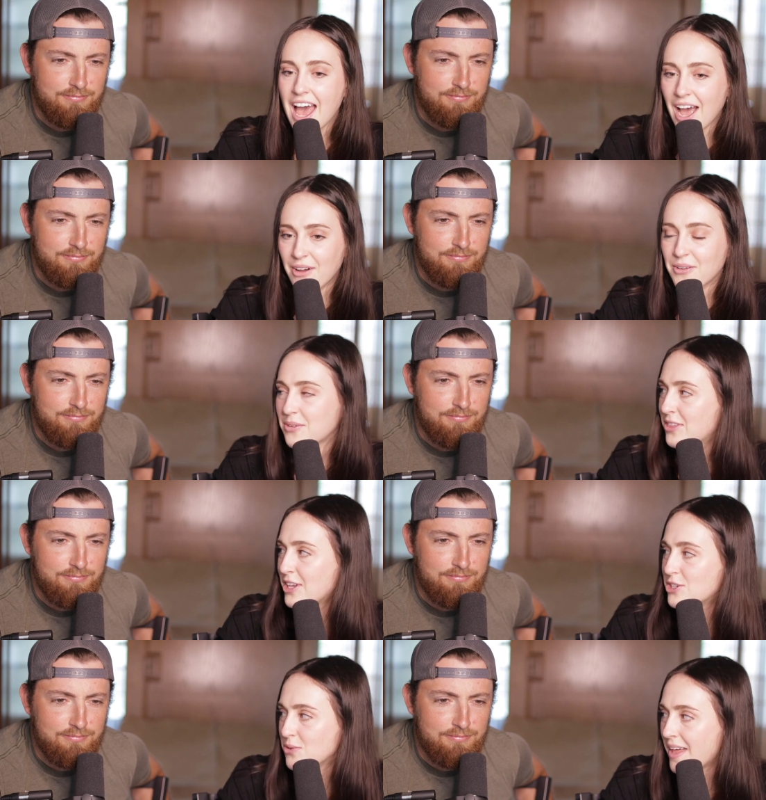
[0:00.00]
Speaker 1: how they
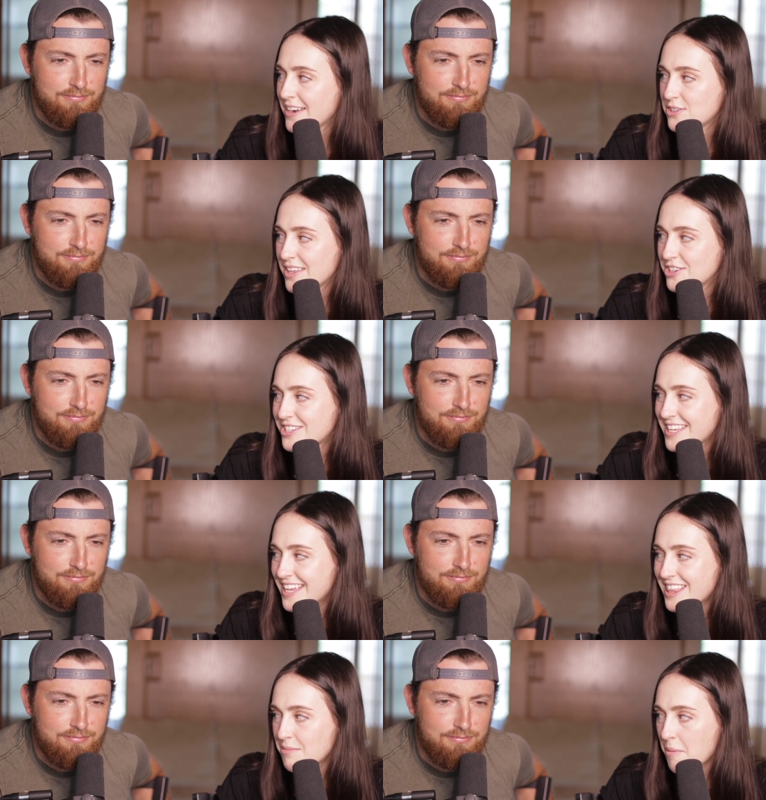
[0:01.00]
do that? Do they just
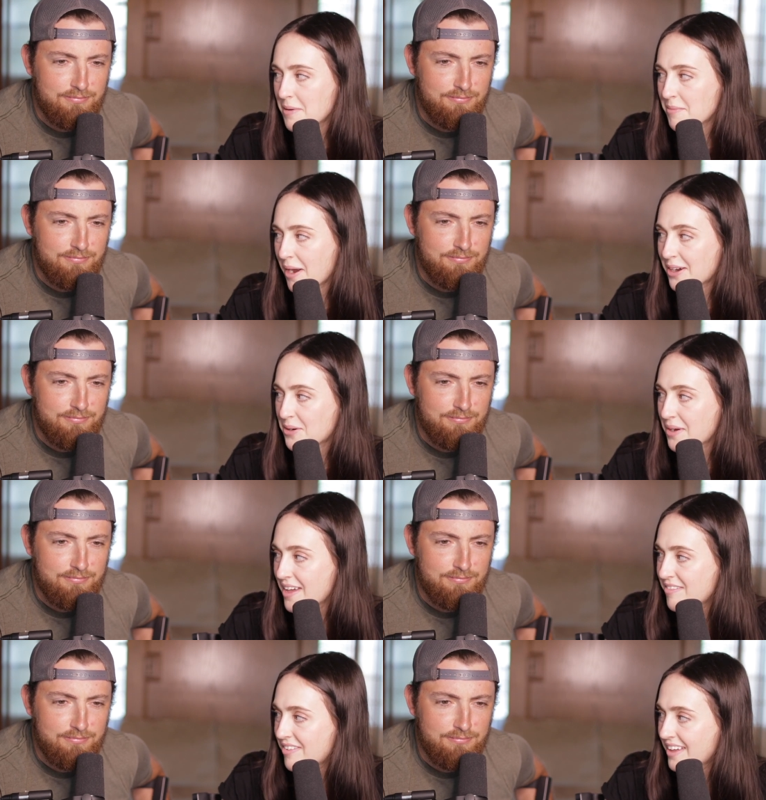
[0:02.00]
heat them up in a
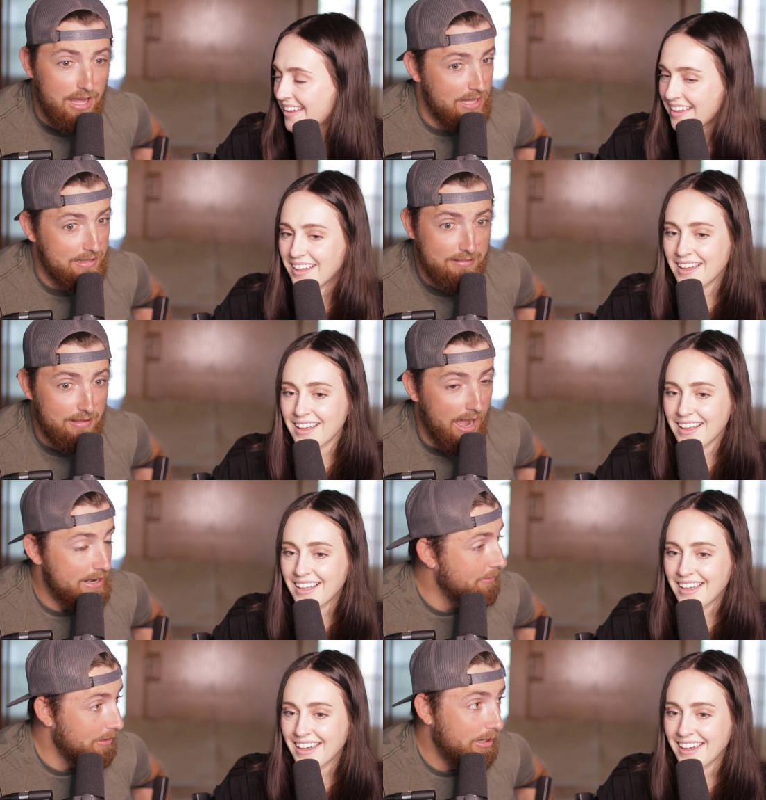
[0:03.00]
microwave? I,
Speaker 2: I
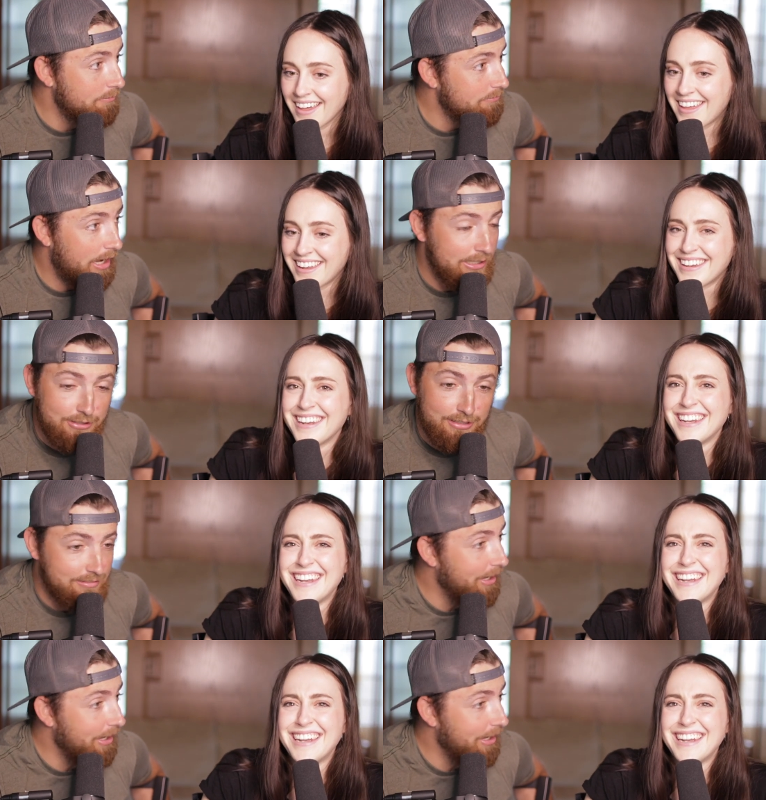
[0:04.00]
don't know. I couldn't